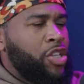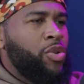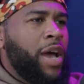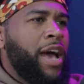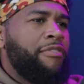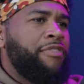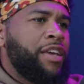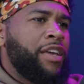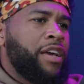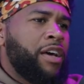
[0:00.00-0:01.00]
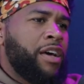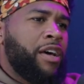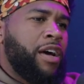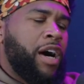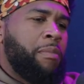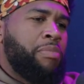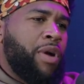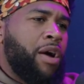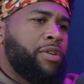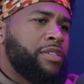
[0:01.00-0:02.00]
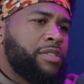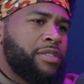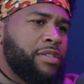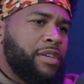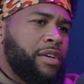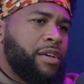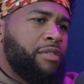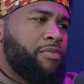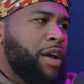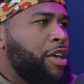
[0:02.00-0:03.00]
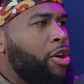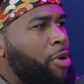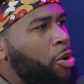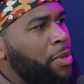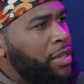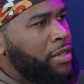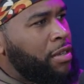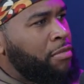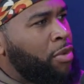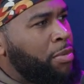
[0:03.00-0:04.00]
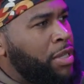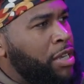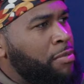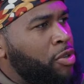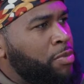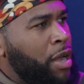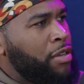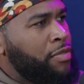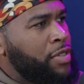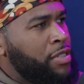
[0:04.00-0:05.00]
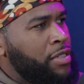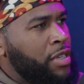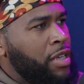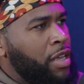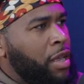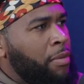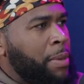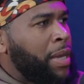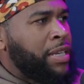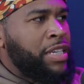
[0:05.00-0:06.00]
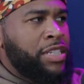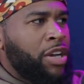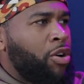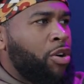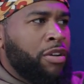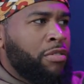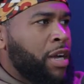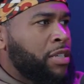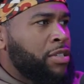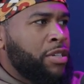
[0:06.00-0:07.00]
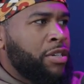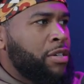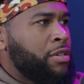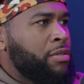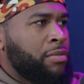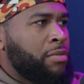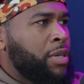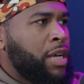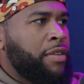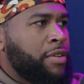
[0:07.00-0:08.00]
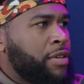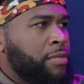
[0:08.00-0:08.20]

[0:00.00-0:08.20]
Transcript: you have a uh, a proudest uh, radio moment? A moment that you're most proud of as oh, maybe man. a DJ or a director or whatever